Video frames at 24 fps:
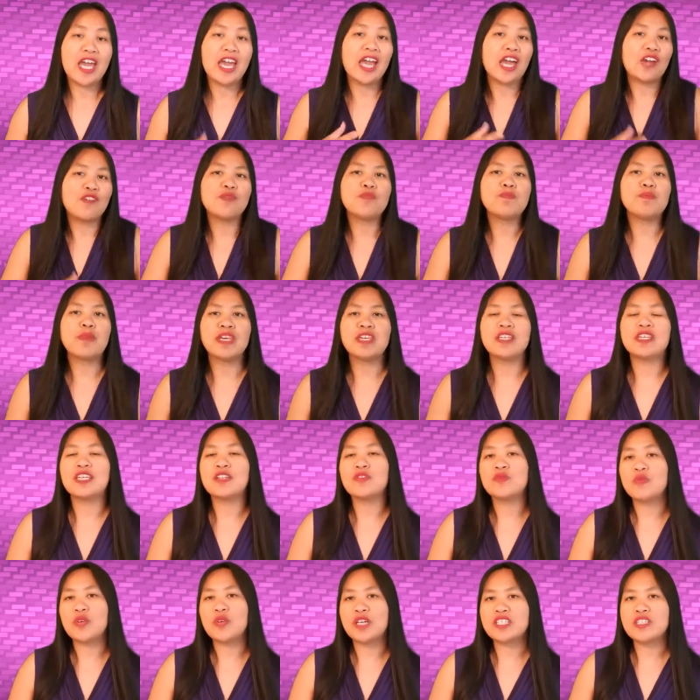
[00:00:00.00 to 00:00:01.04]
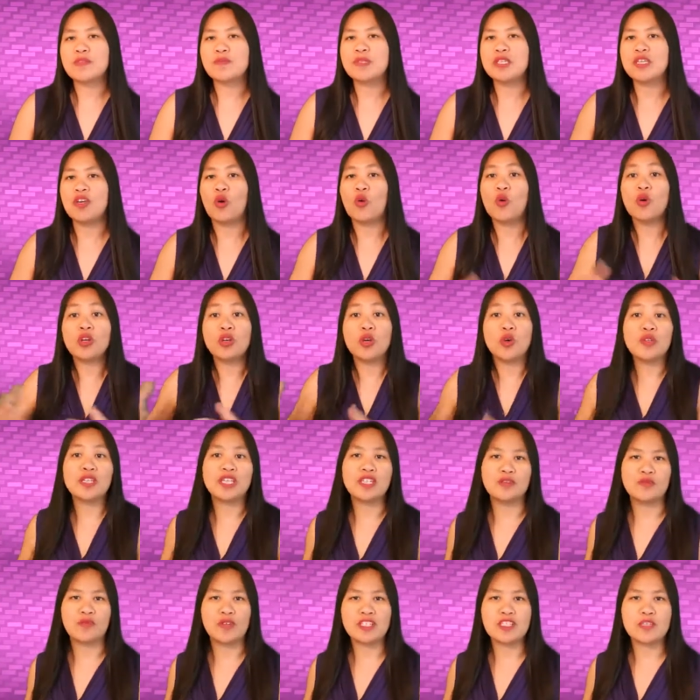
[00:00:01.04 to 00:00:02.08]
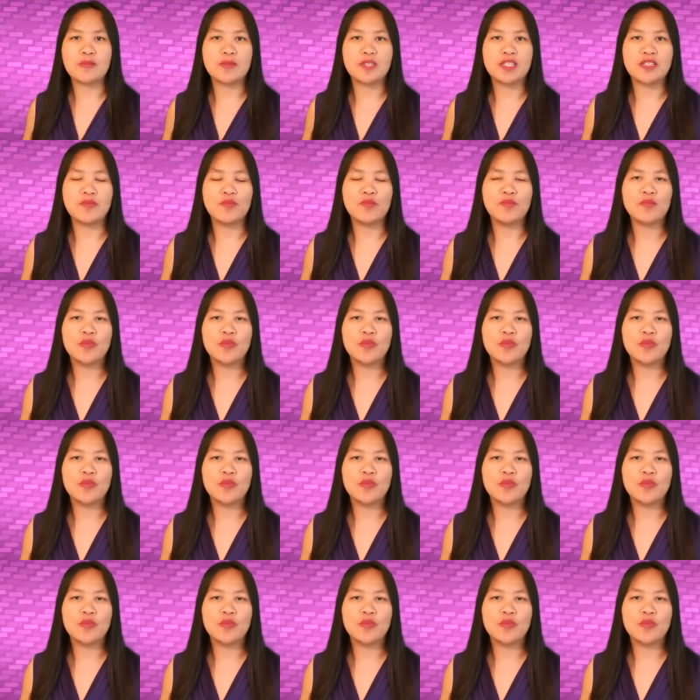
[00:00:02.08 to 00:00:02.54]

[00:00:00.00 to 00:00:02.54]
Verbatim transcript: every baking recipe or cooking recipe?